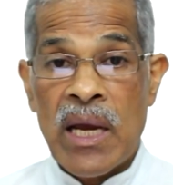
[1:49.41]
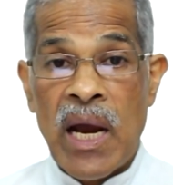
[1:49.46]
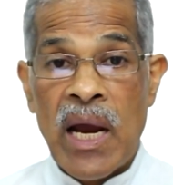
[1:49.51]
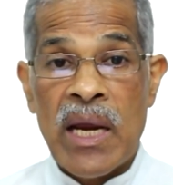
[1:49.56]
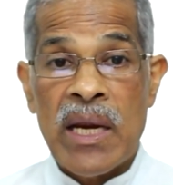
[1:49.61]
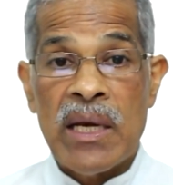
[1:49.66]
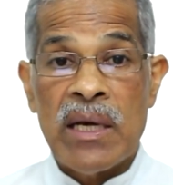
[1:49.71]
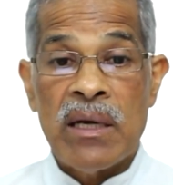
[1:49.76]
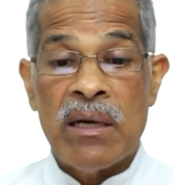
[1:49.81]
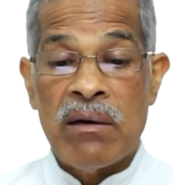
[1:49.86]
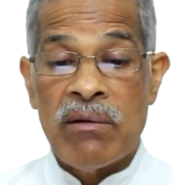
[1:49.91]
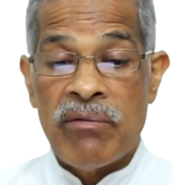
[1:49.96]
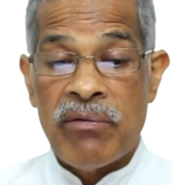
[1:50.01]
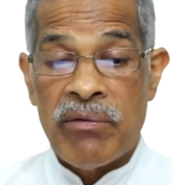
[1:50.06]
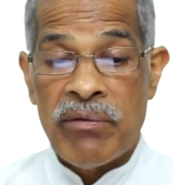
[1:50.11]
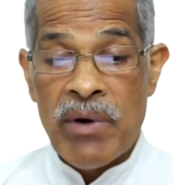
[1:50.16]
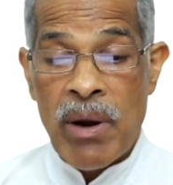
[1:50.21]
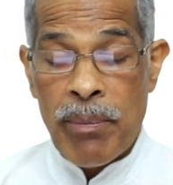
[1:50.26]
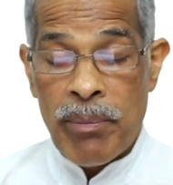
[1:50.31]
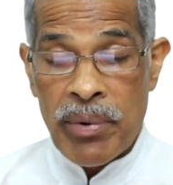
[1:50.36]
kind of
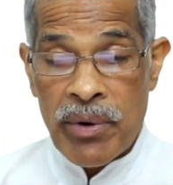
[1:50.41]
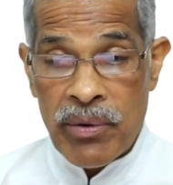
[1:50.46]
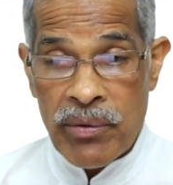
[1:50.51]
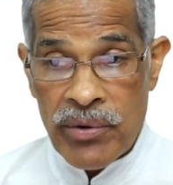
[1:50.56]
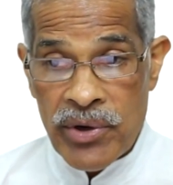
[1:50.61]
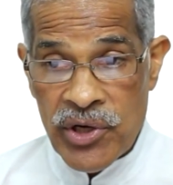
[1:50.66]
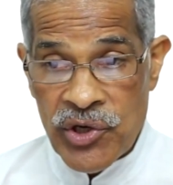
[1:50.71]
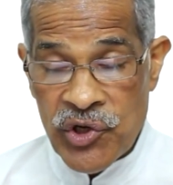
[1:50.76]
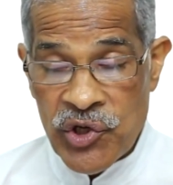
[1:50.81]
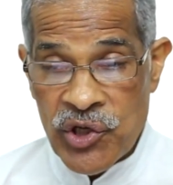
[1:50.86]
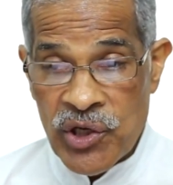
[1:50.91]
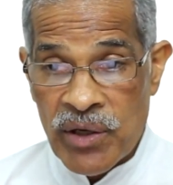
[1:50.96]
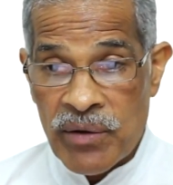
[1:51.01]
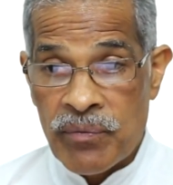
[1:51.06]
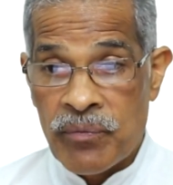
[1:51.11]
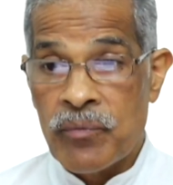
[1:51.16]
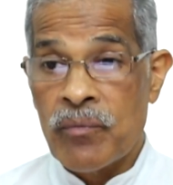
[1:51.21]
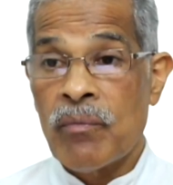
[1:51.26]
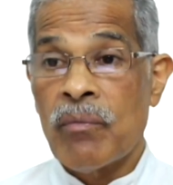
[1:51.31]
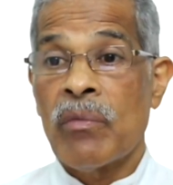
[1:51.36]
reparation.